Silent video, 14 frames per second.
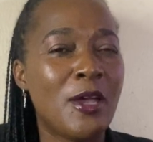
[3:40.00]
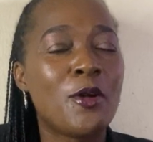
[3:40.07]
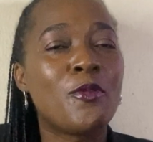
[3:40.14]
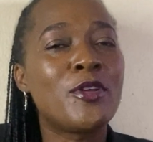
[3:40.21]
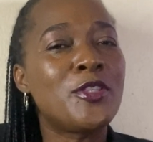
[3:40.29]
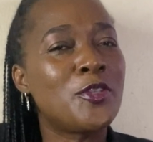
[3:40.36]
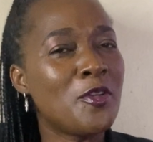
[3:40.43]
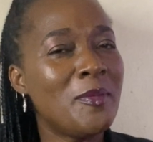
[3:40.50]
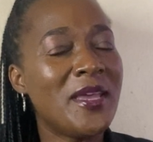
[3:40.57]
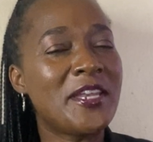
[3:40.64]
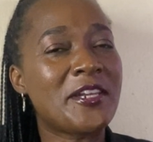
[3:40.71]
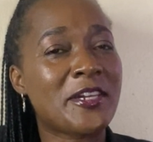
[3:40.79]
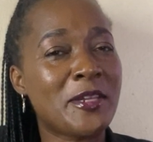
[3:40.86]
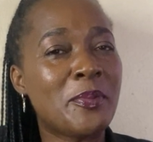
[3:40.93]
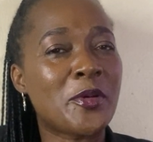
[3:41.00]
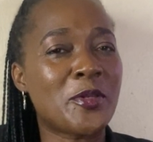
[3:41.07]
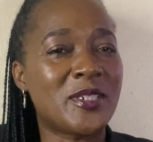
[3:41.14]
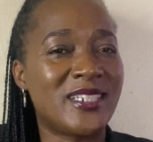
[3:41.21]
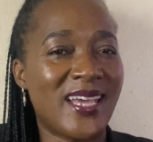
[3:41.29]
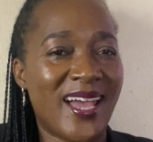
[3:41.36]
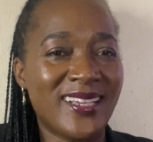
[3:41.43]
With human
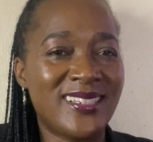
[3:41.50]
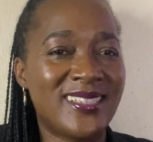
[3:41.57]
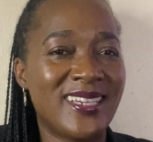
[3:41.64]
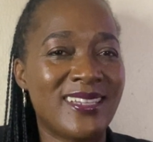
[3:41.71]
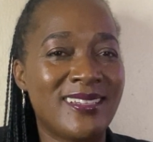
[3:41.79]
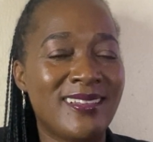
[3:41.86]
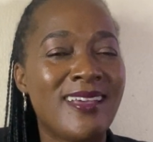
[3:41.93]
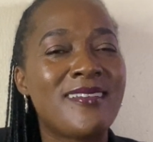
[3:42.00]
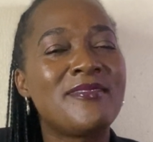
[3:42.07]
reproduction,